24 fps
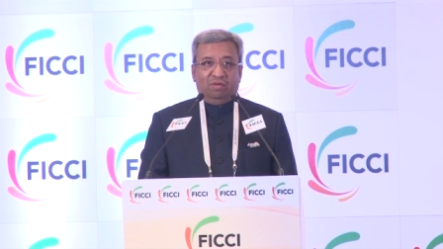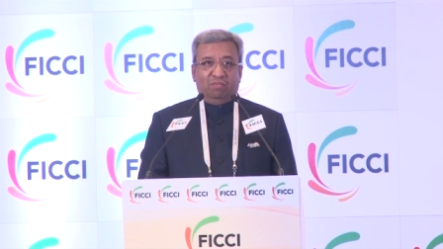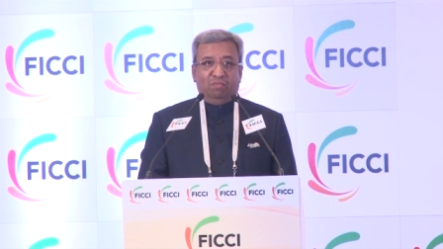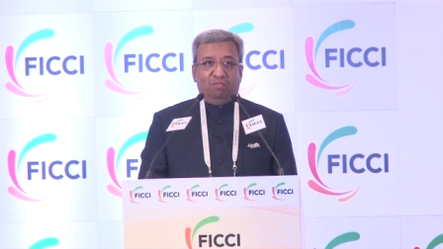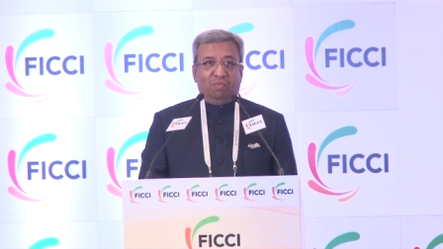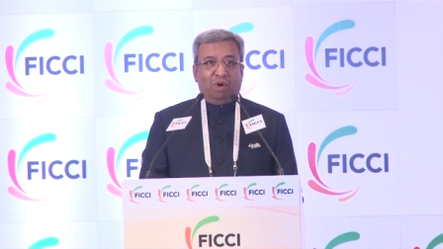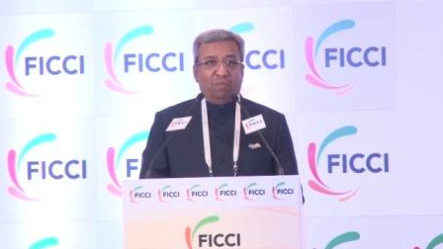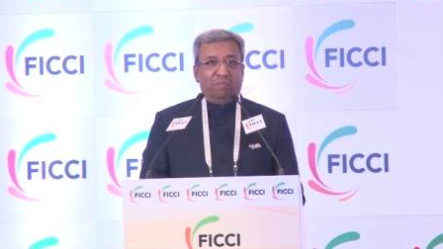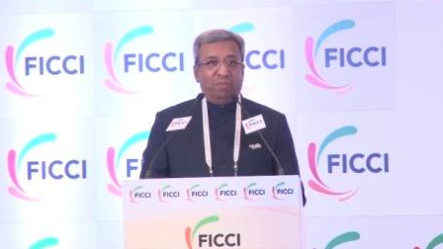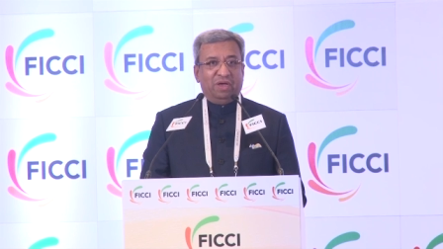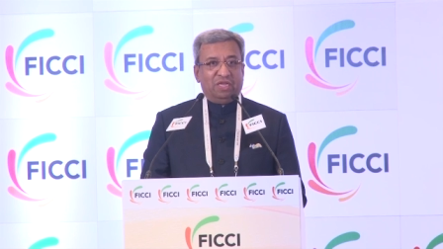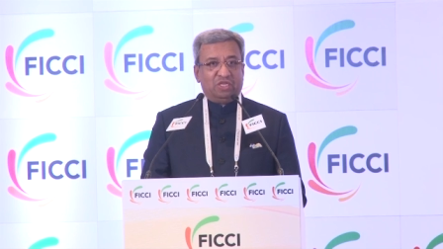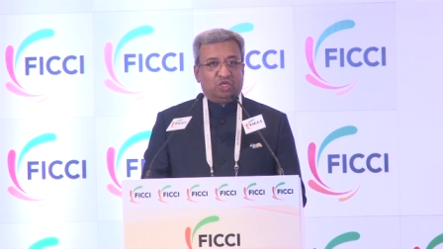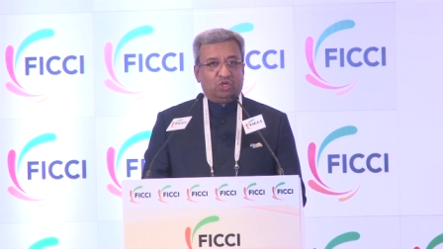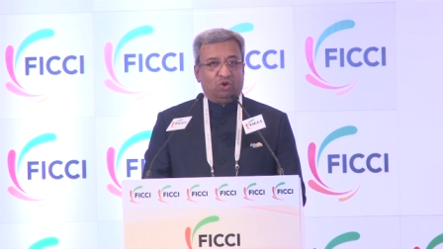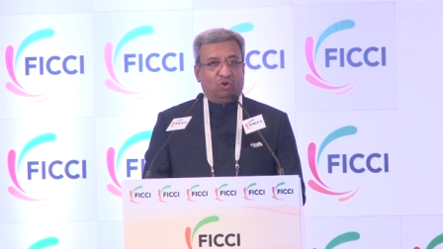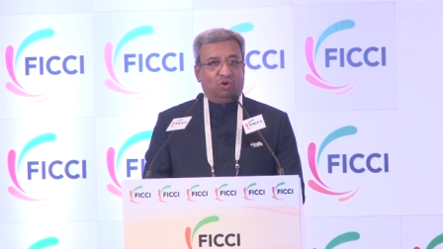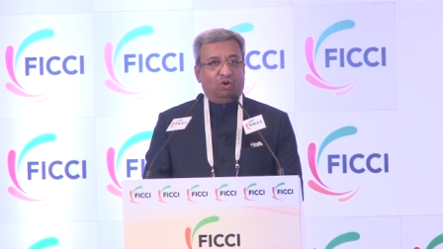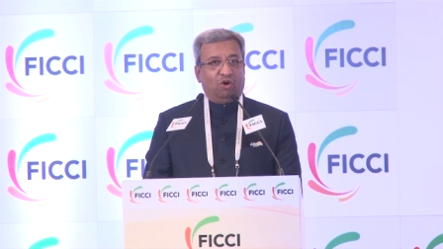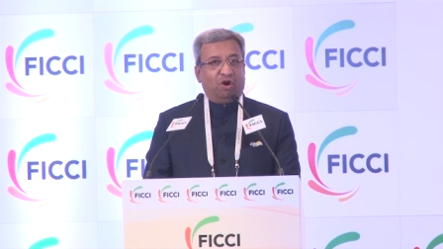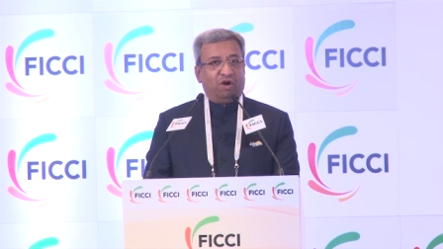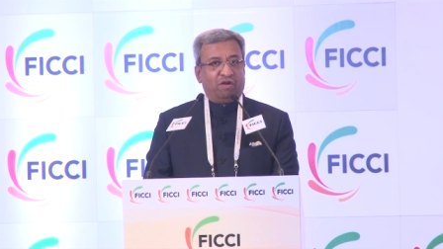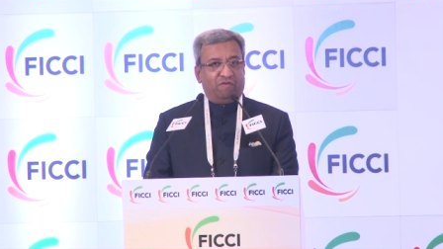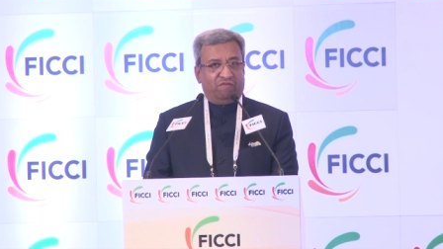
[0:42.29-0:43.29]
Bombay saw
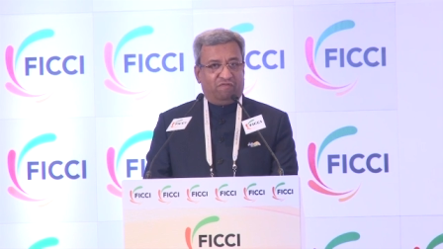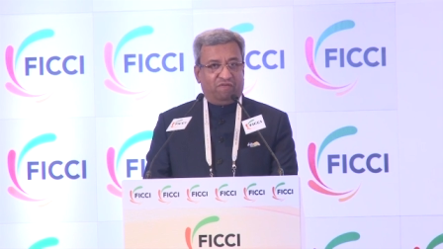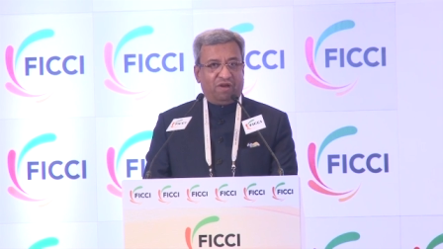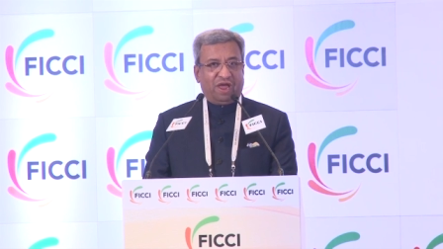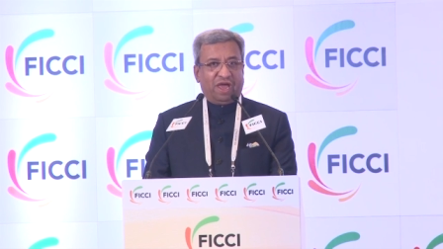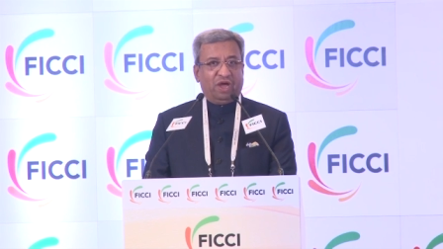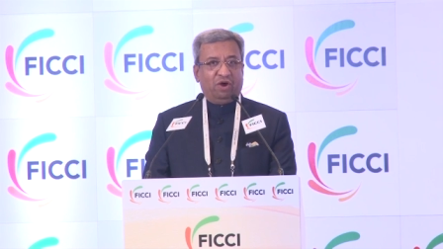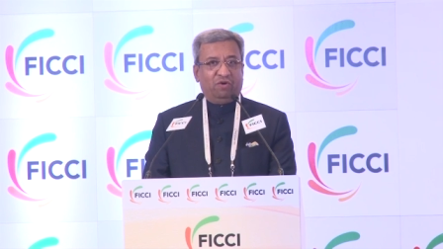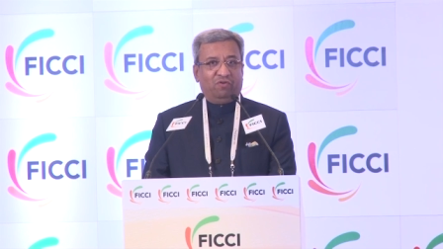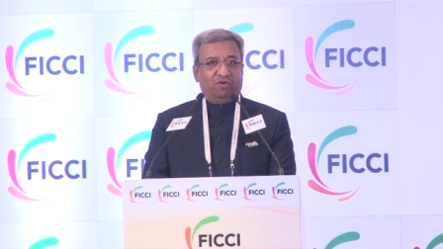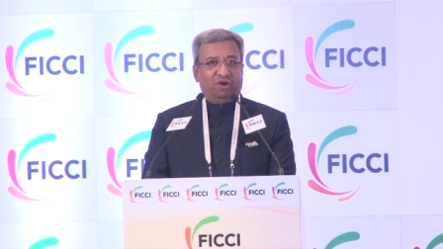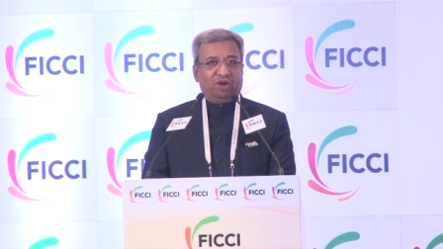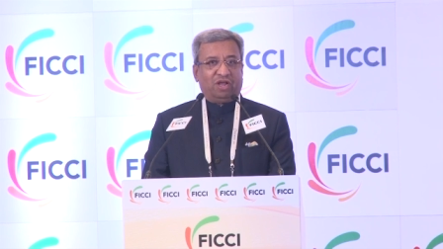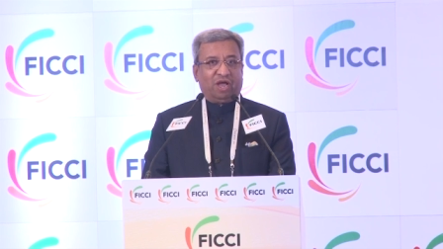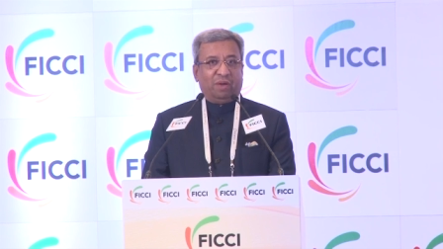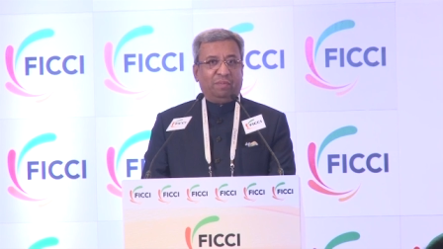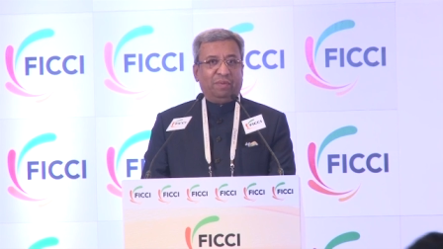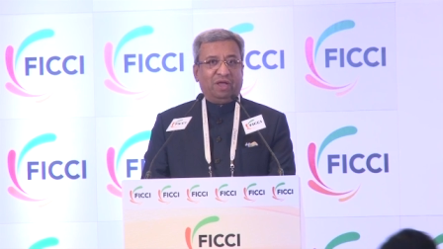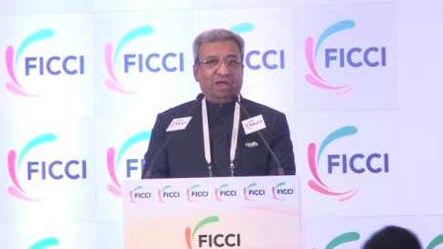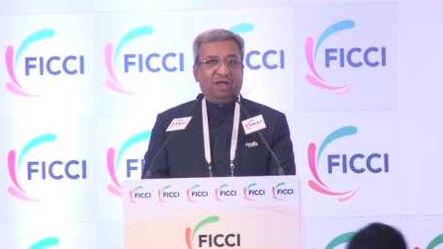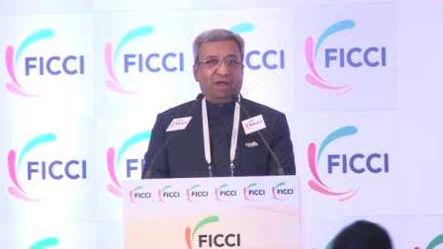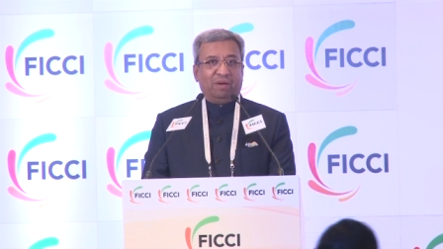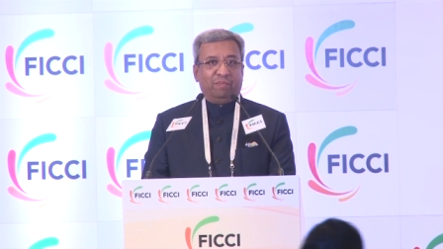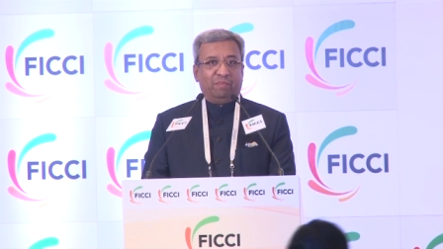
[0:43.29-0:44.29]
a lot of flyover
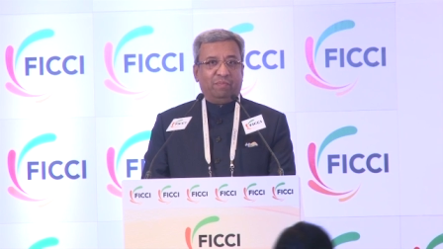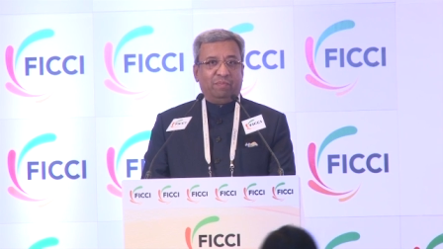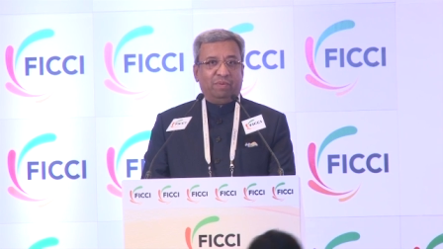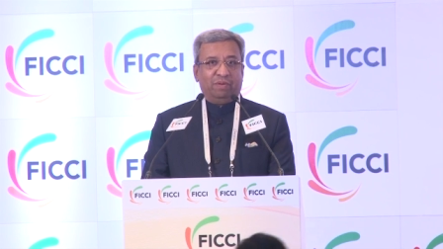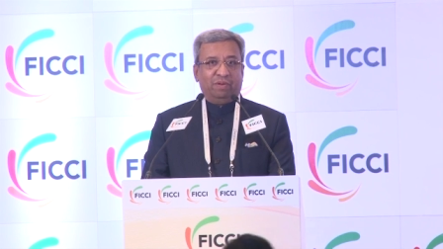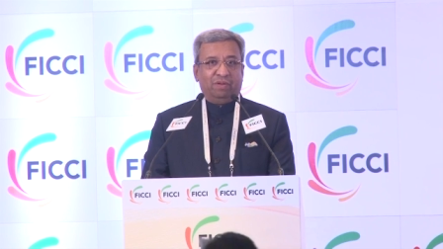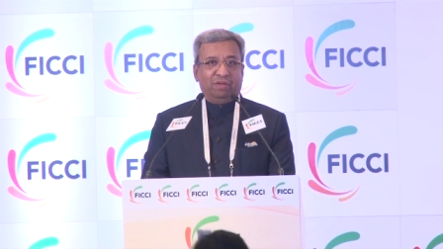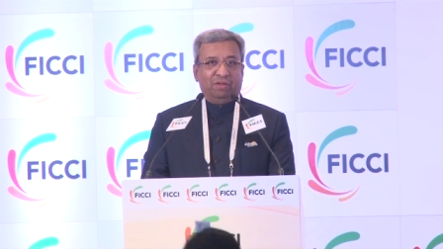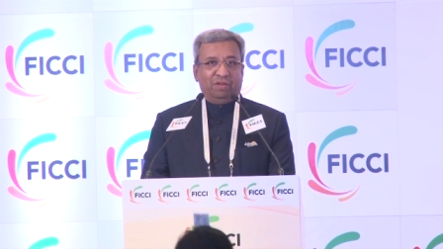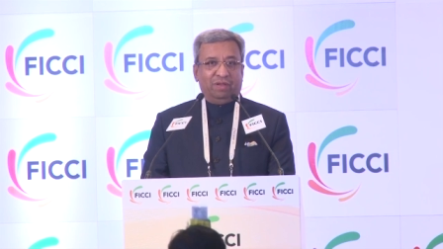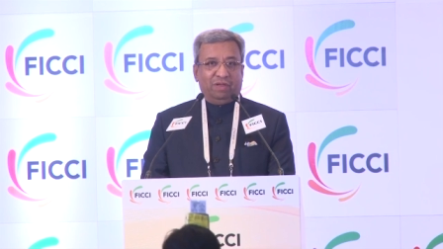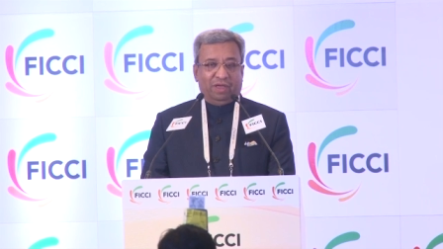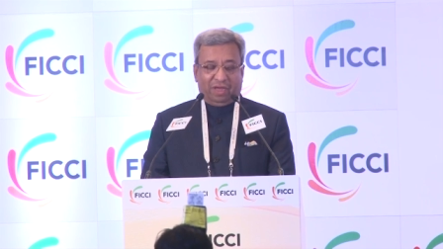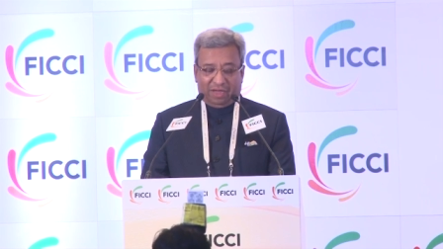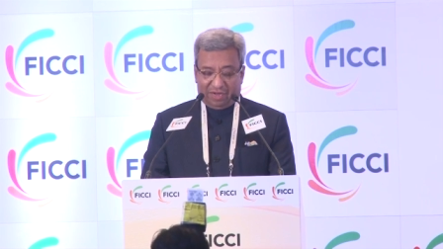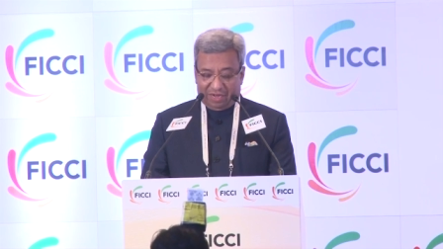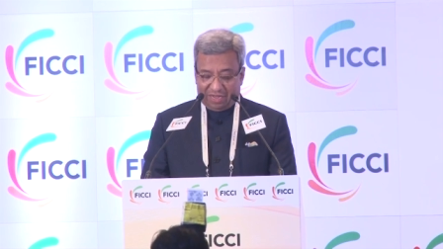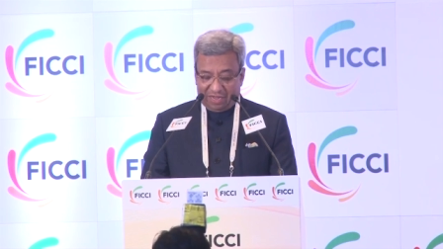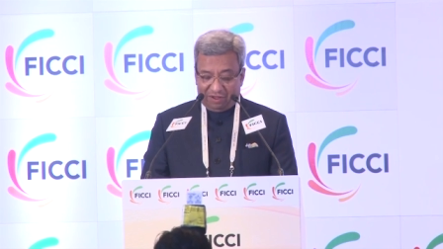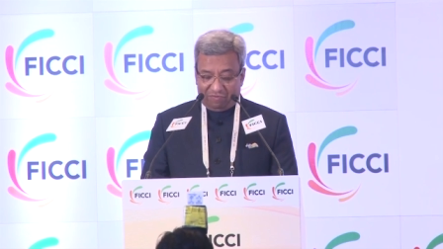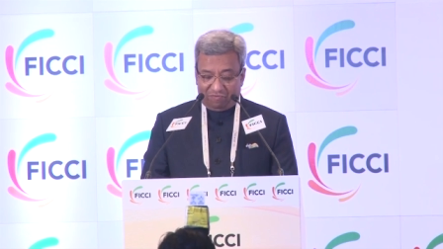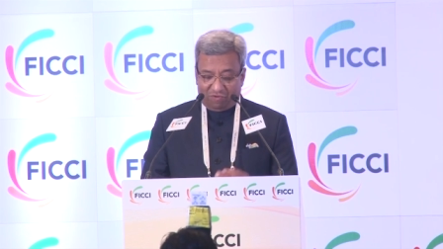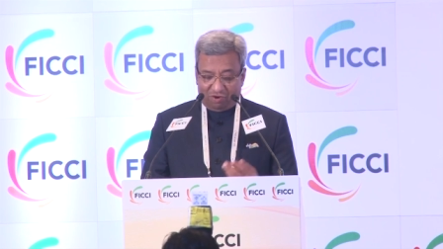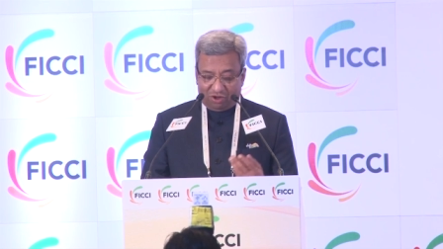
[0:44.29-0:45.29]
coming up, and
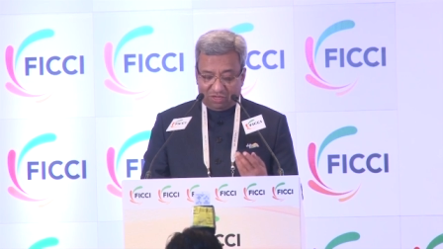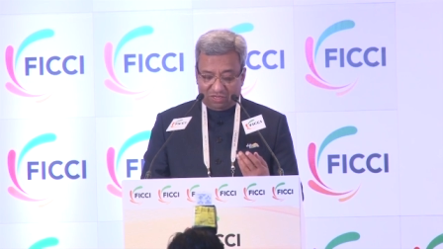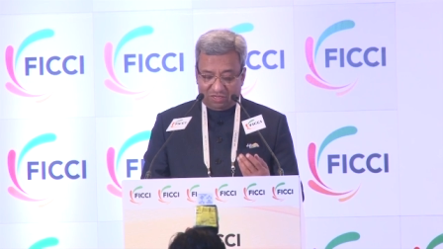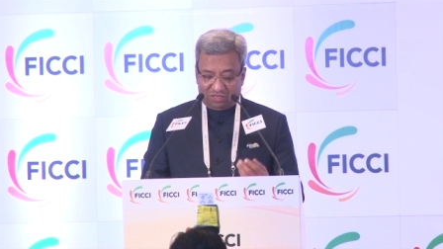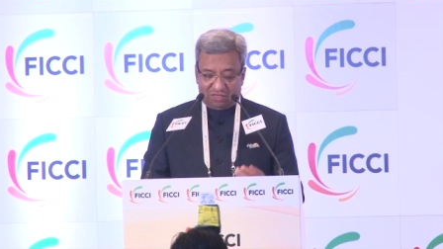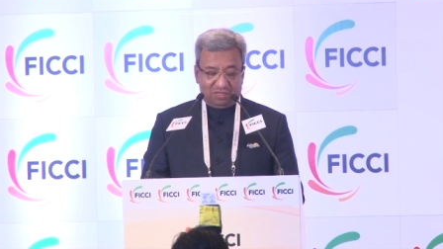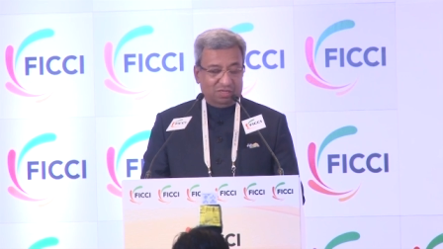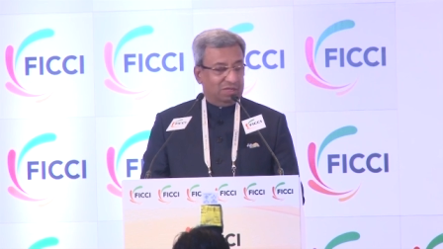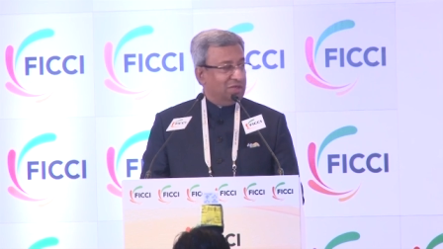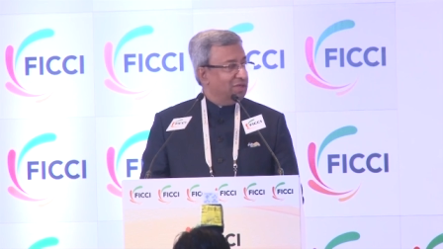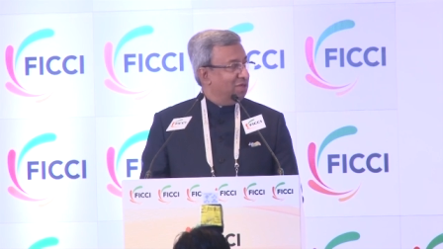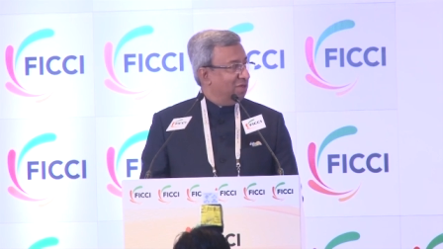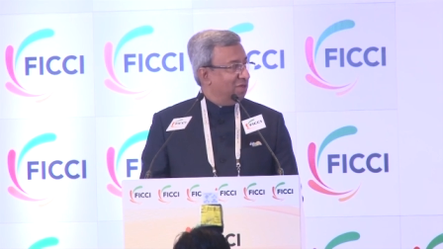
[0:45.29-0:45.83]
he was